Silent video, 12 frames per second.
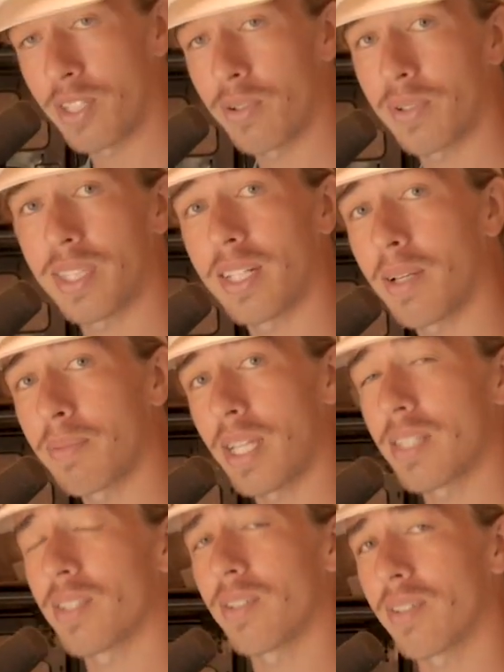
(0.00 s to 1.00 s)
you with an
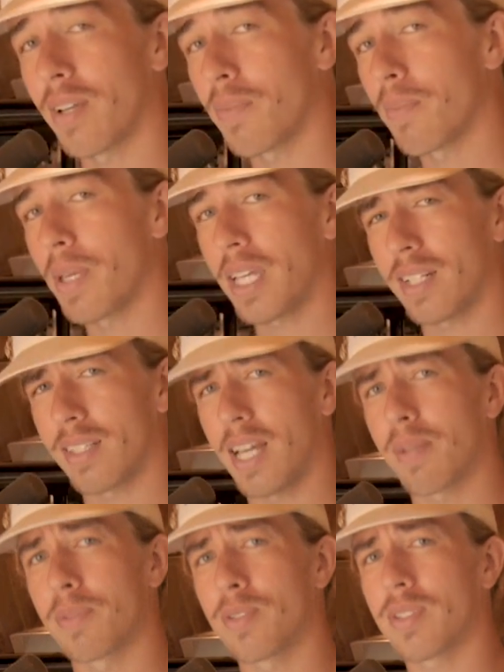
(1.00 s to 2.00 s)
update soon. I've been making a
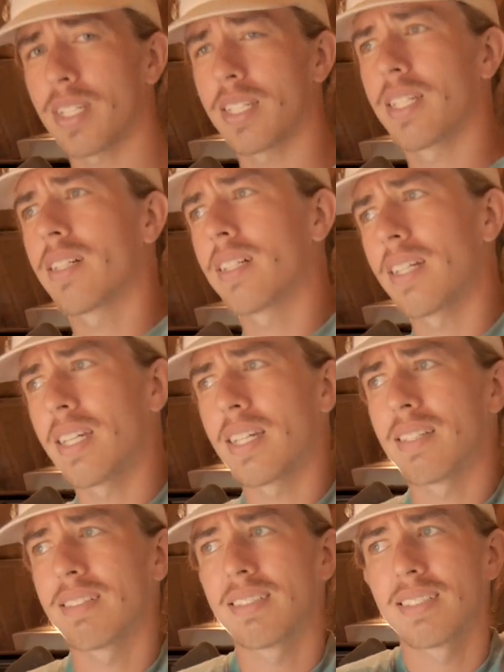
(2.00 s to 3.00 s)
lot of music in here,
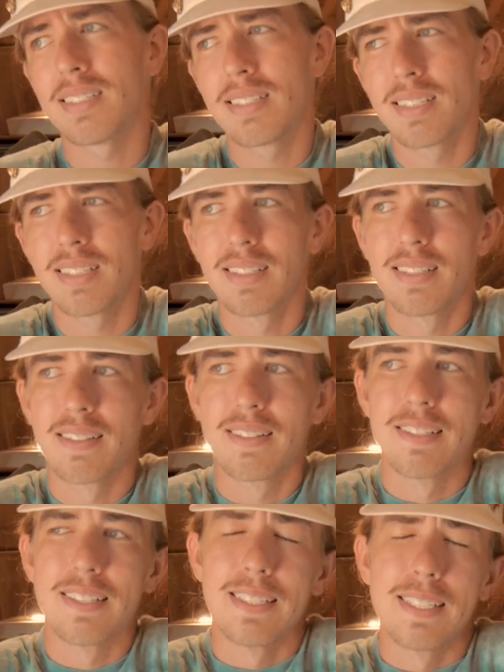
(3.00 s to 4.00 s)
and
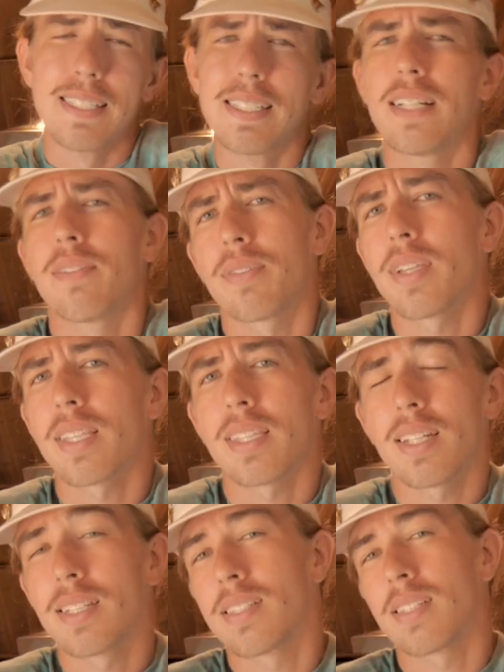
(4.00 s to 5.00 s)
I feel like
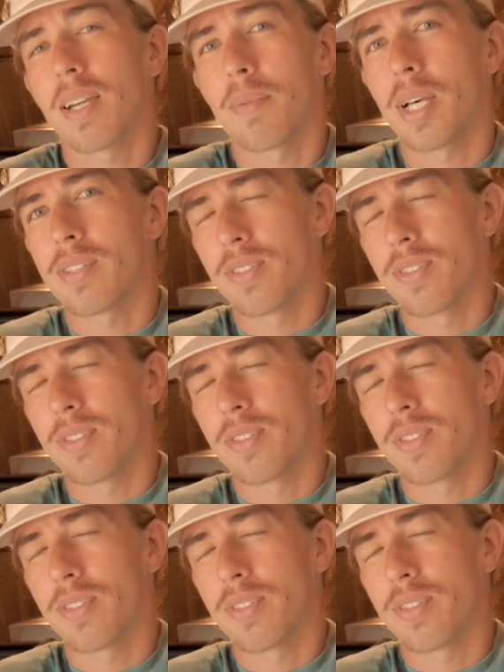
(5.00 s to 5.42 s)
that needs to come out